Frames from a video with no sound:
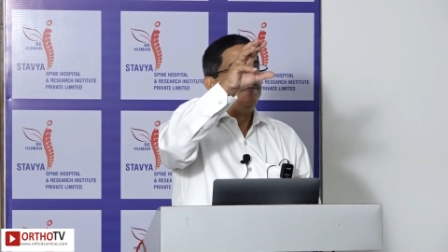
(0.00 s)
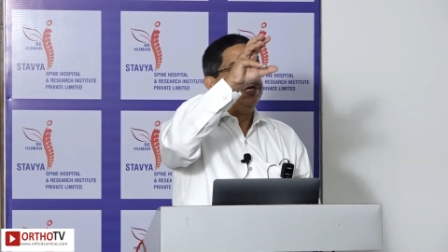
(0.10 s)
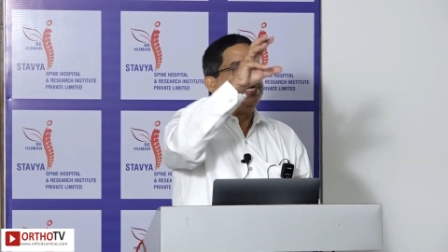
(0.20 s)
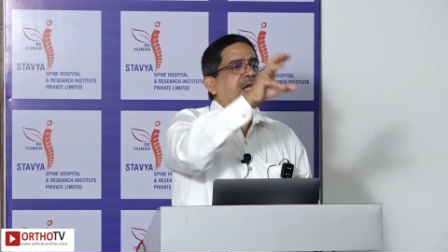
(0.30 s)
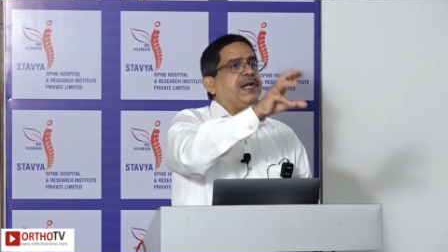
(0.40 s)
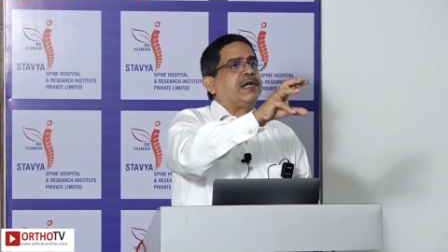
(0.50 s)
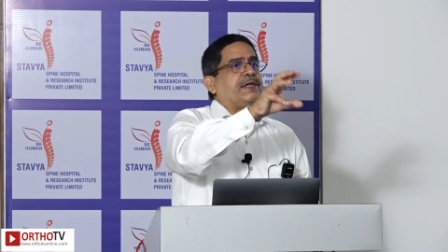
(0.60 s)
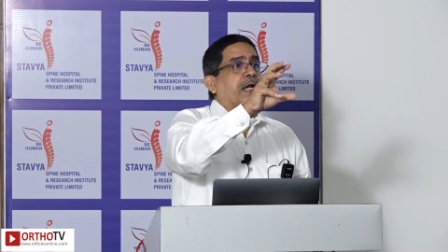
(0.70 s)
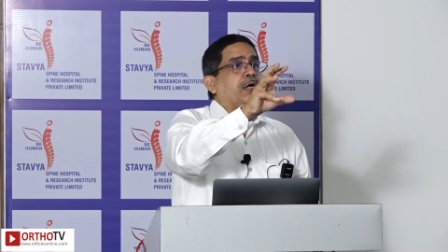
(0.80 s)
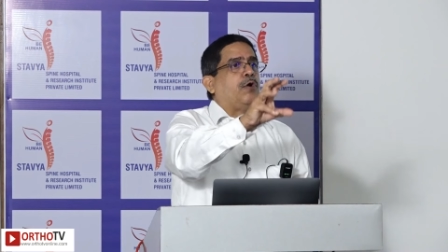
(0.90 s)
we needed a
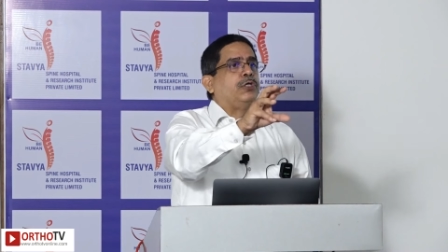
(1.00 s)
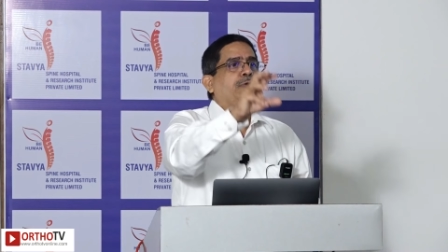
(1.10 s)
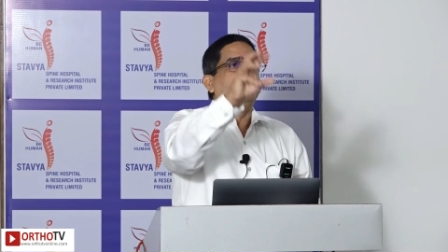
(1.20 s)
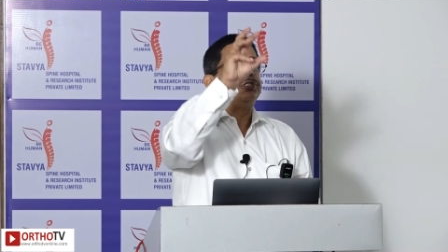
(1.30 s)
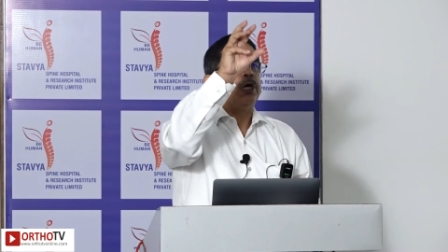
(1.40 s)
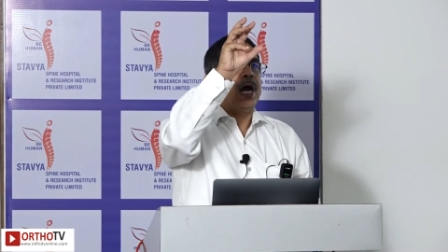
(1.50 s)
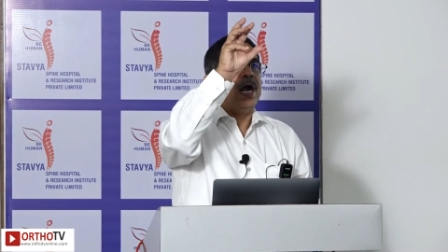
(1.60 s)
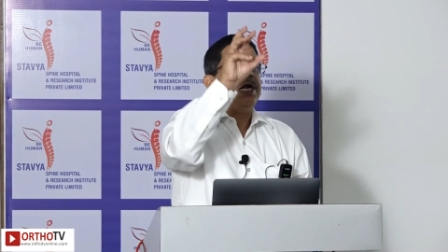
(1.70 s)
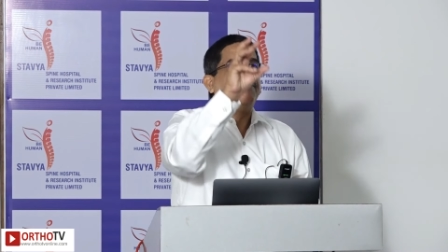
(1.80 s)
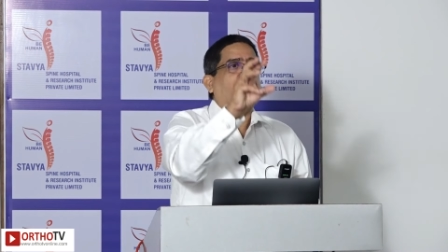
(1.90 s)
technology which
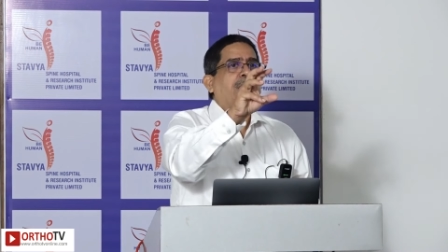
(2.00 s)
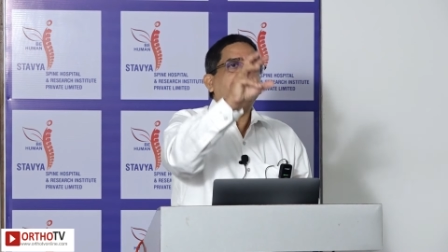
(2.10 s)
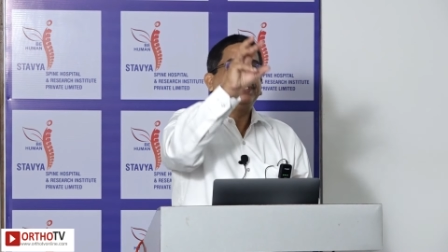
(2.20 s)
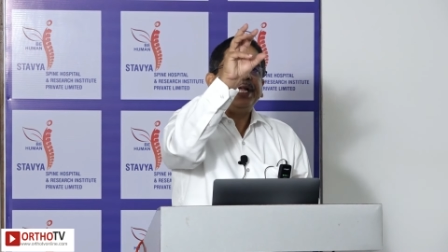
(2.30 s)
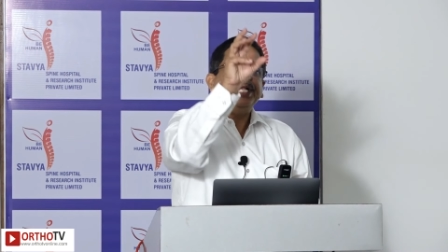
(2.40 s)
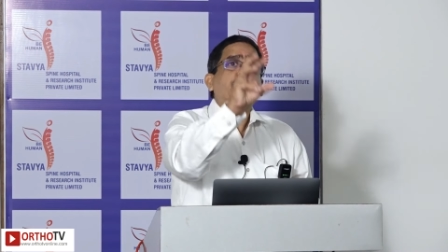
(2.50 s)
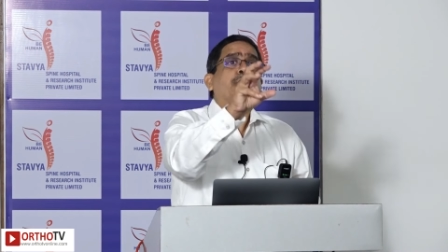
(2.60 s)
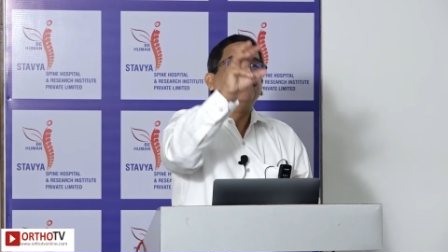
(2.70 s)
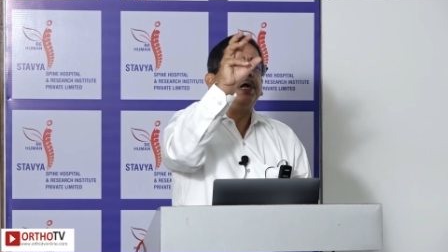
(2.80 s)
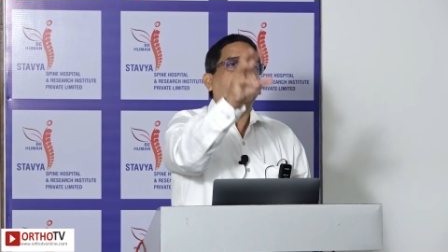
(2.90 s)
identifies each
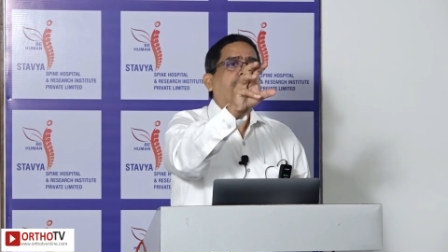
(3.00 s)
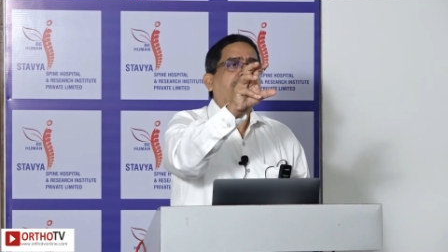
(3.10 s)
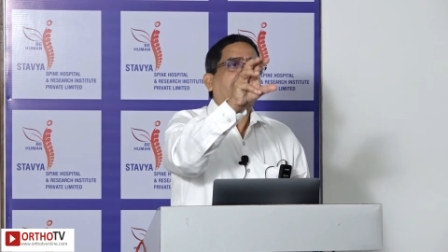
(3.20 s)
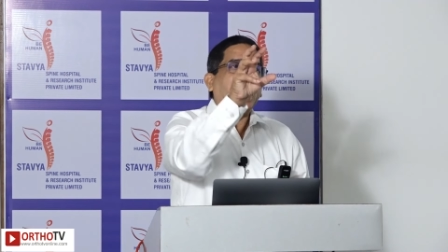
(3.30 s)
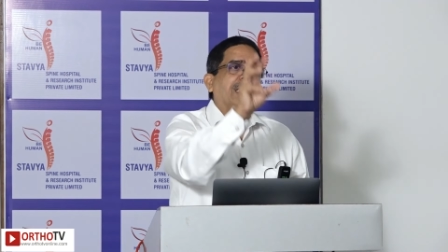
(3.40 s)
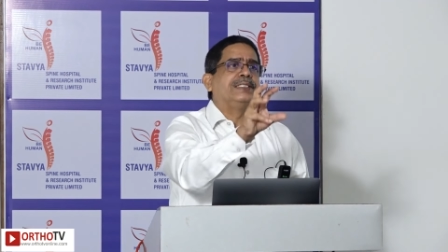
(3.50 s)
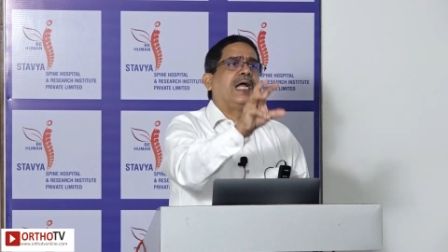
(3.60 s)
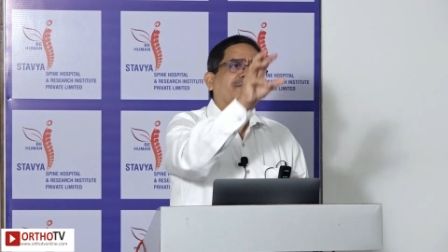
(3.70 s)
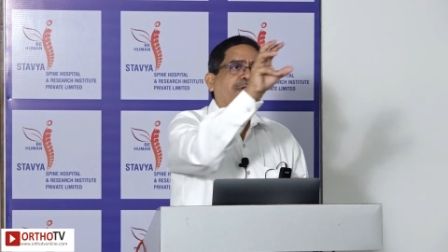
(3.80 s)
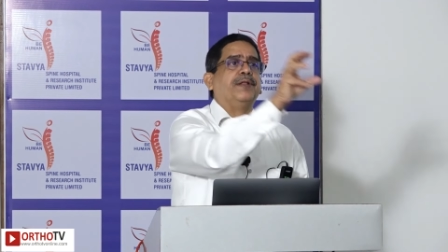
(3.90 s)
vertebrae as
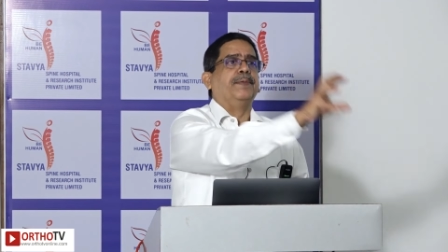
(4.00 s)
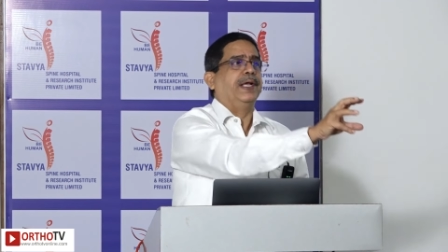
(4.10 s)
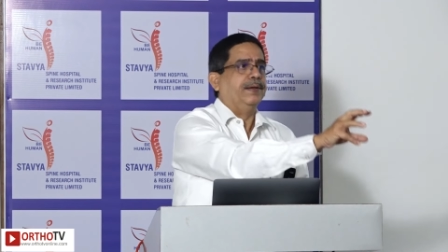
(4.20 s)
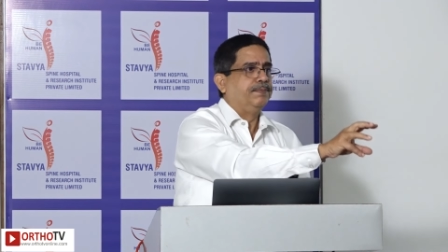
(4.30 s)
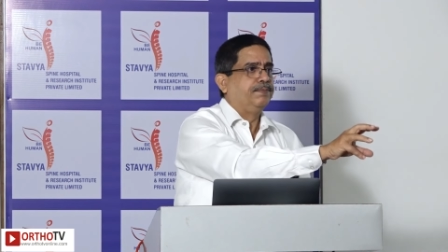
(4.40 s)
that vertebrae.